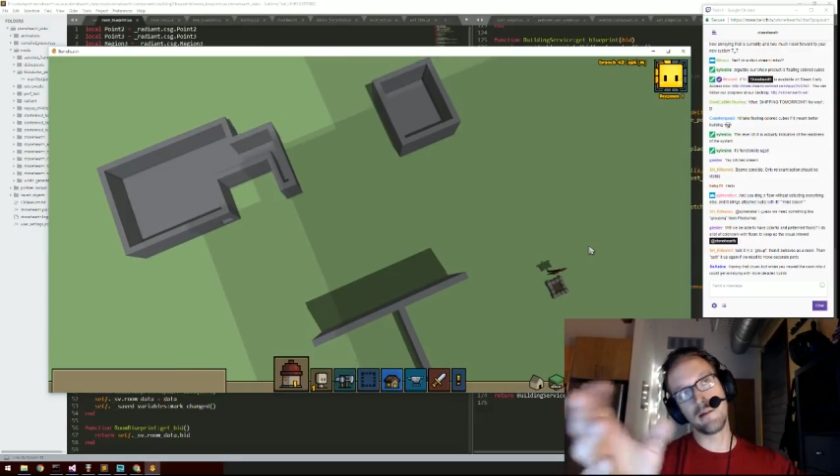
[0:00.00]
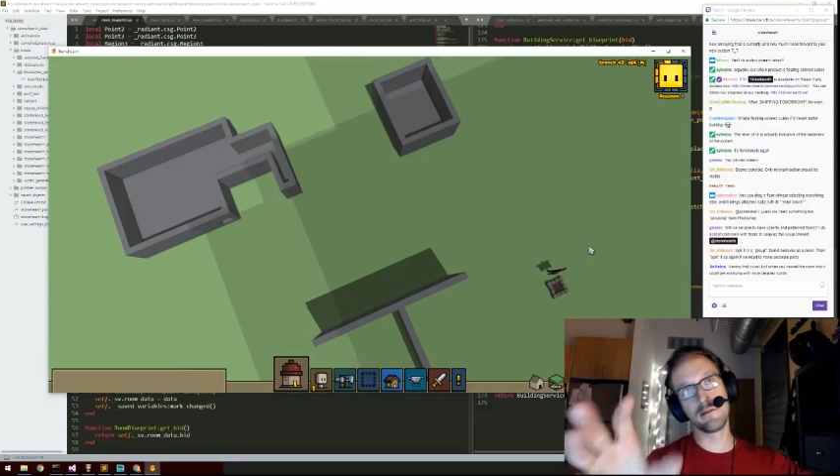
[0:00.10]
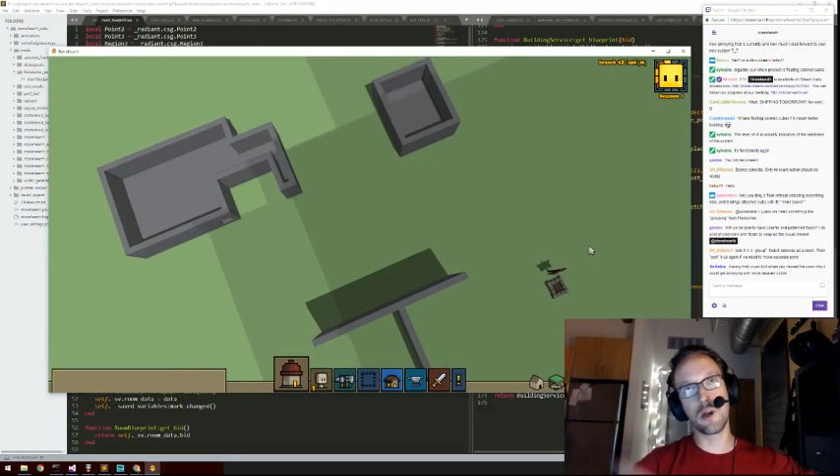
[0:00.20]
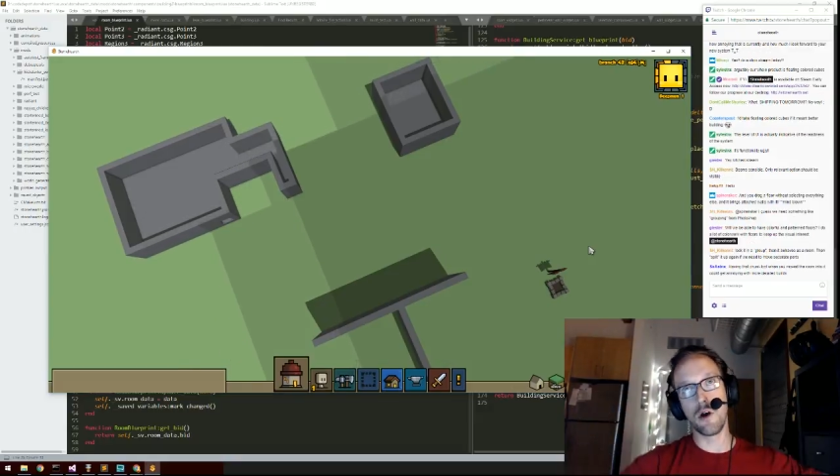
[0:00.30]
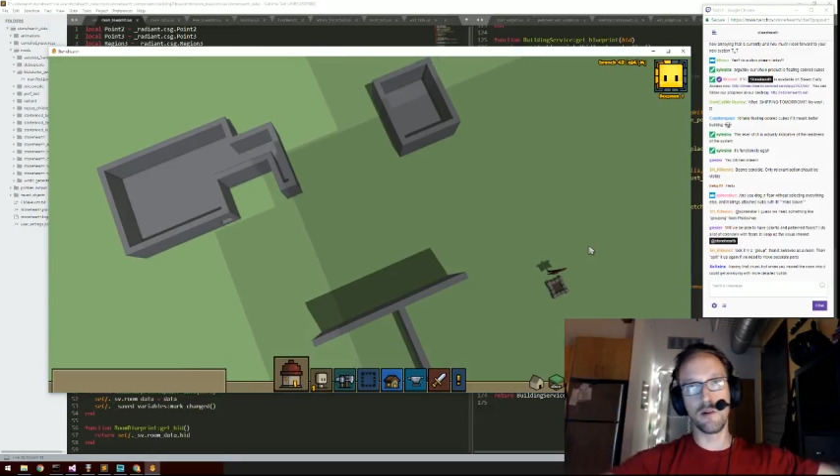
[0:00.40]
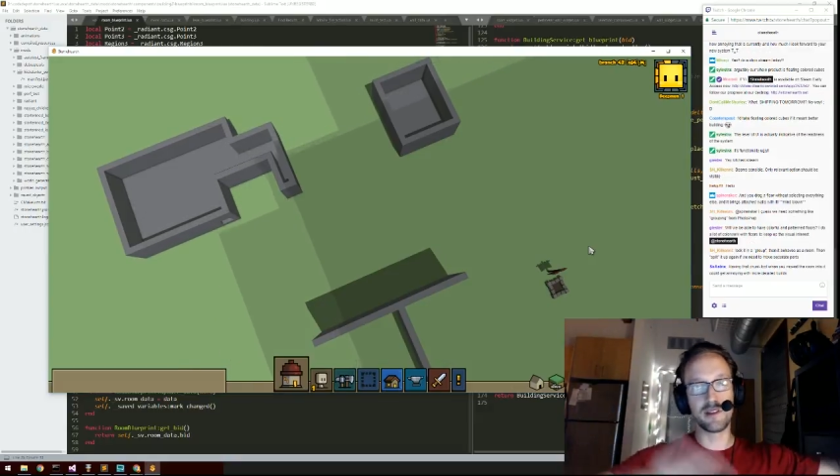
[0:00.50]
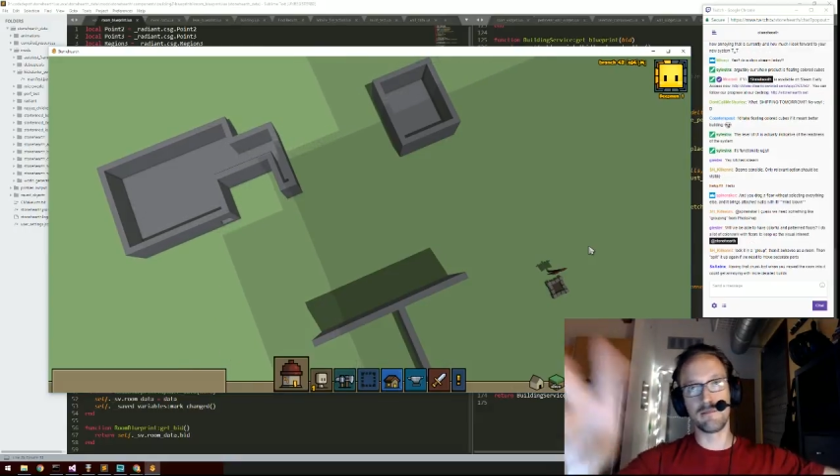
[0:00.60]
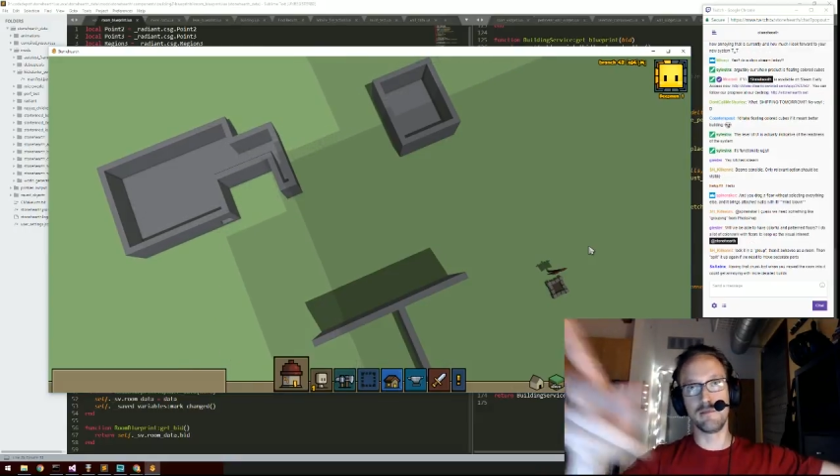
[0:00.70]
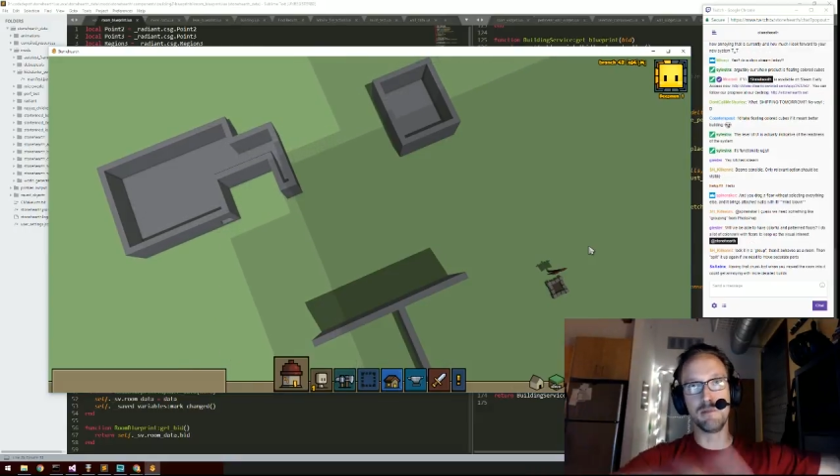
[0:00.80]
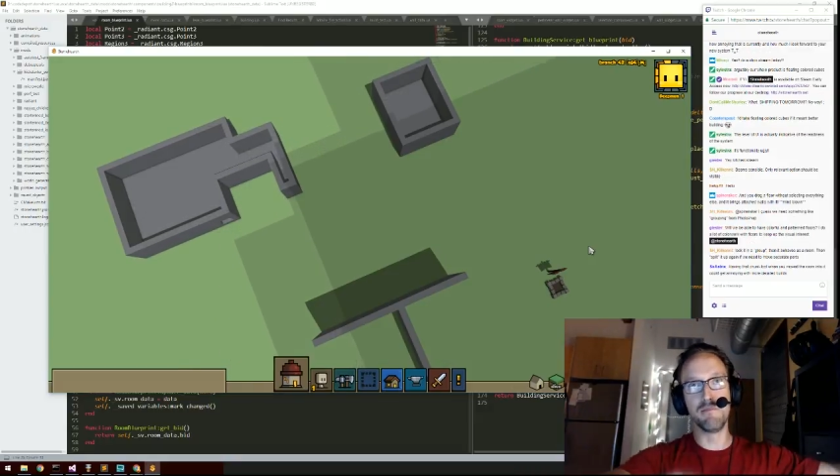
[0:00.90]
and goes
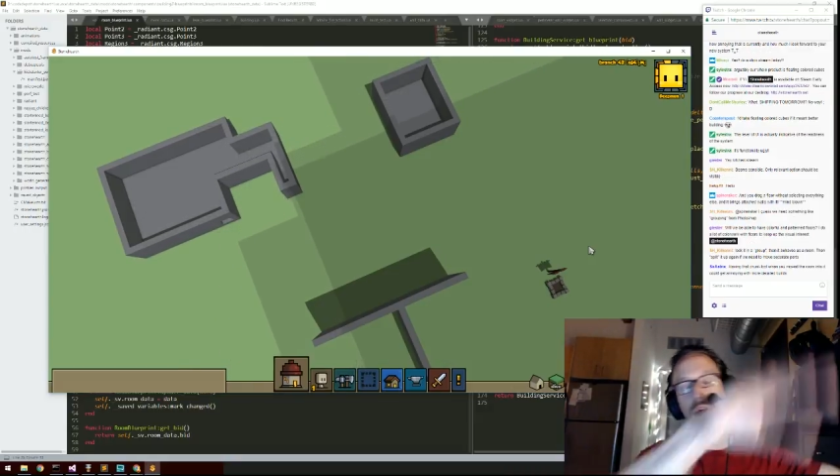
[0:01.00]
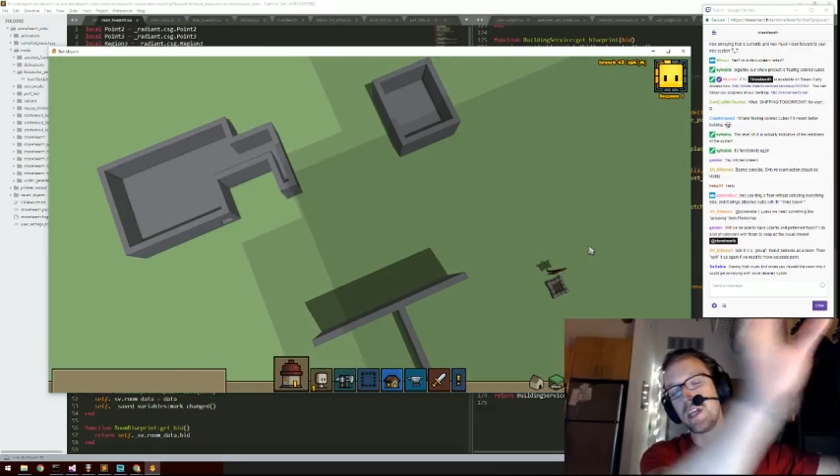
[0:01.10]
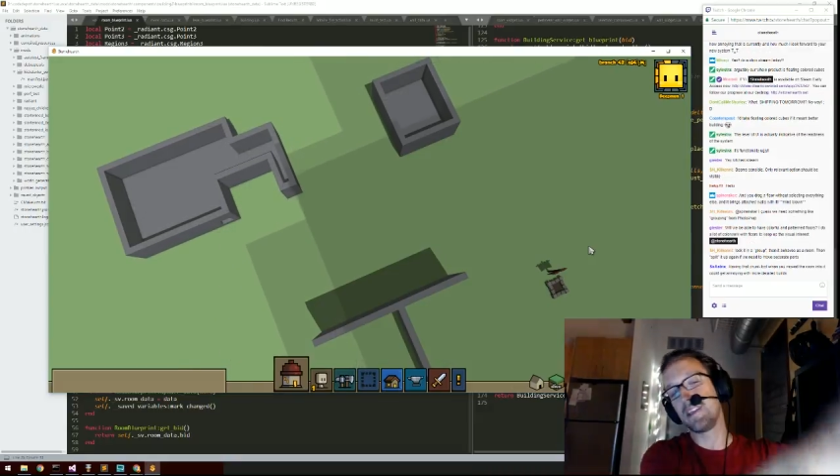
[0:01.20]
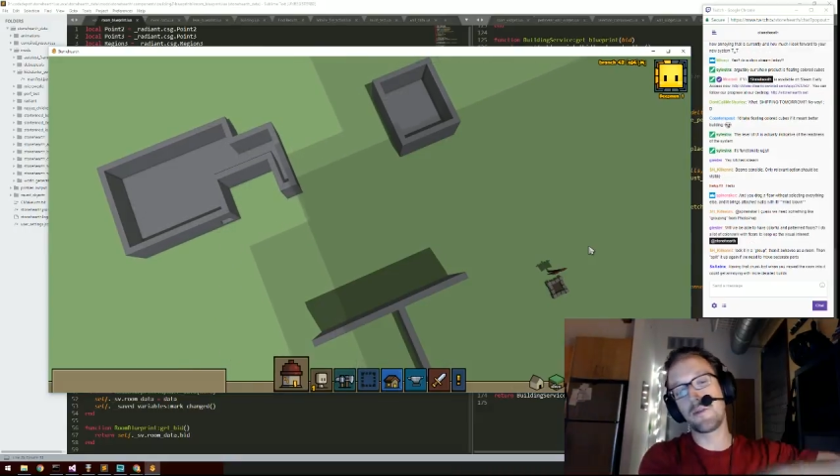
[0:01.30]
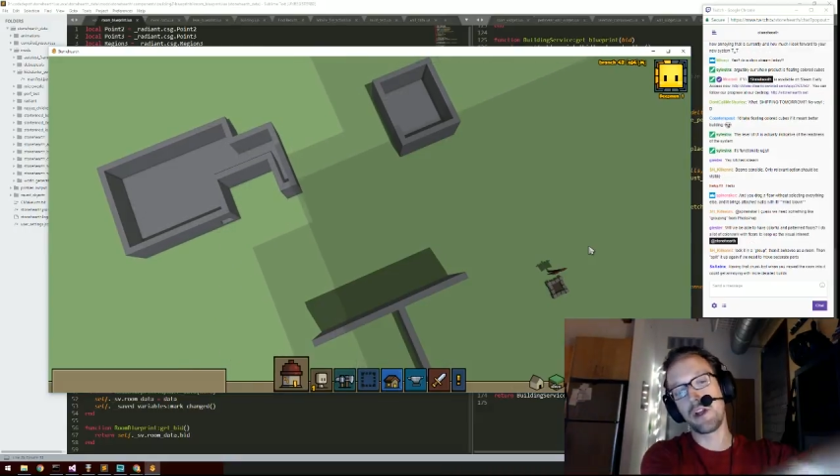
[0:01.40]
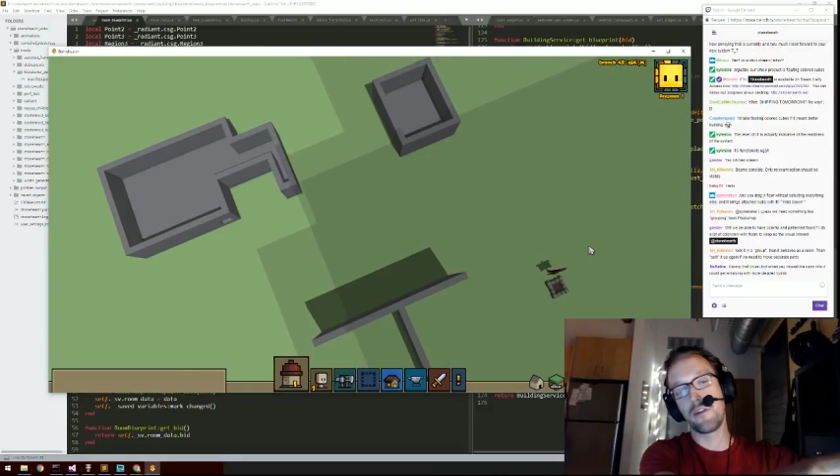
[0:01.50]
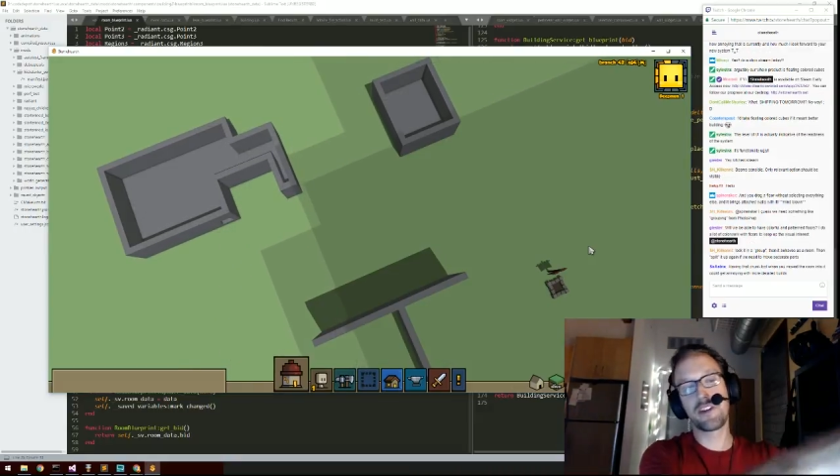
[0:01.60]
and mutates everything on the